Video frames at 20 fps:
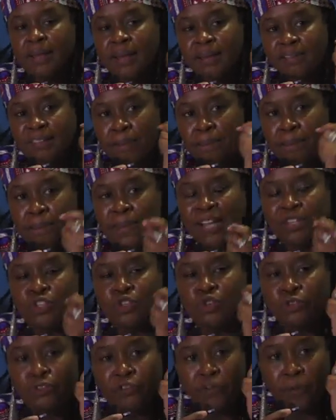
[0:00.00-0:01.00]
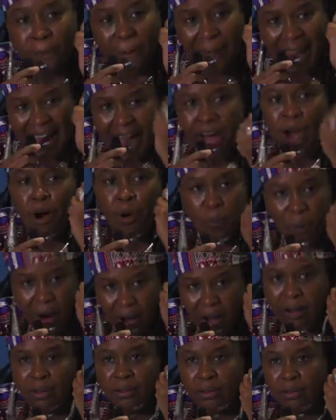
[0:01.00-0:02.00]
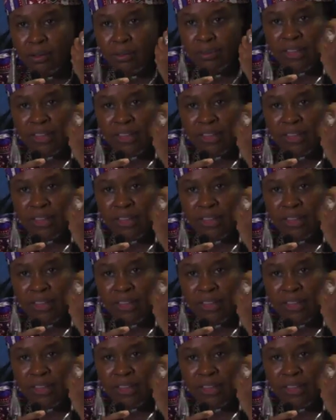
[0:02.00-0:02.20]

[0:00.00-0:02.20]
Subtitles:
it's a battle for power.